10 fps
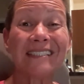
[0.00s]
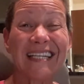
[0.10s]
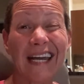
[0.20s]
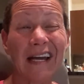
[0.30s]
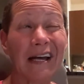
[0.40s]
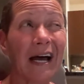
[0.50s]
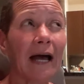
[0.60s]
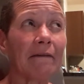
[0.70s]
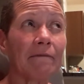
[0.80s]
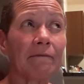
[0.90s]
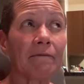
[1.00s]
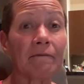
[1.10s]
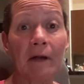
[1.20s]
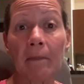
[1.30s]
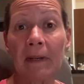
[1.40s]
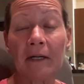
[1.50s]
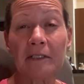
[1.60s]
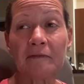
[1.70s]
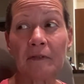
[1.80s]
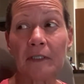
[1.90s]
Today I, I felt better
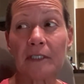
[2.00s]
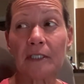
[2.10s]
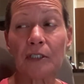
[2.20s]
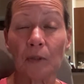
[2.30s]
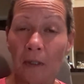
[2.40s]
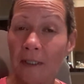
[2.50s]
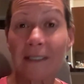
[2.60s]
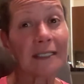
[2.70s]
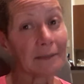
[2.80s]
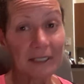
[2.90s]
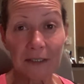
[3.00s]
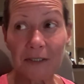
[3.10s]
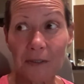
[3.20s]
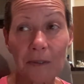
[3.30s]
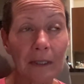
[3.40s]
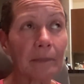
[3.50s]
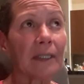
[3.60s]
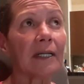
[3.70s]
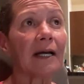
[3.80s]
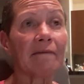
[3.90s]
as far as the soreness. I'm still sore,
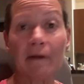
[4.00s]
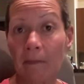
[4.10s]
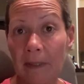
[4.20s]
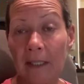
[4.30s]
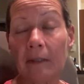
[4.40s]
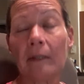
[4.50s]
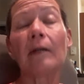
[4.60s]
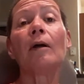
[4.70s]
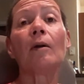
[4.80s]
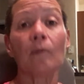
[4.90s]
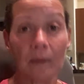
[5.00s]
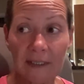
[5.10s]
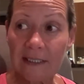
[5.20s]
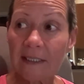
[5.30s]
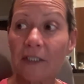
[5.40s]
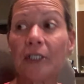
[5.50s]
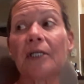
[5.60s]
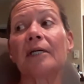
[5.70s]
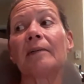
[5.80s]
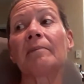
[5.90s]
but I felt better. Went to the
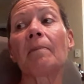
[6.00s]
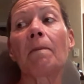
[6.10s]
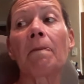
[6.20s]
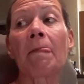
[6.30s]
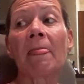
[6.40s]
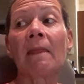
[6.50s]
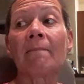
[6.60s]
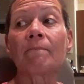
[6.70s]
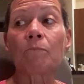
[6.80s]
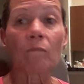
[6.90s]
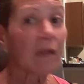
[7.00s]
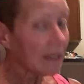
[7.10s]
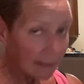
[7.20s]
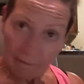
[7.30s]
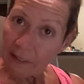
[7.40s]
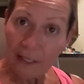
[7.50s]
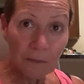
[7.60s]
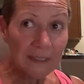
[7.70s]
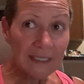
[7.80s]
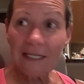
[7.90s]
gym.
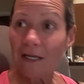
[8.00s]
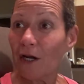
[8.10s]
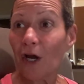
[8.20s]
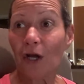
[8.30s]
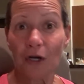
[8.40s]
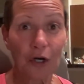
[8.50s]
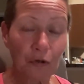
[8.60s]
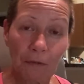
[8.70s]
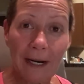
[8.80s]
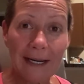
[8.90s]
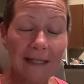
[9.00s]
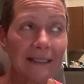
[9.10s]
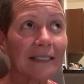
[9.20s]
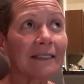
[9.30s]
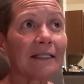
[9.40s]
Everything was great.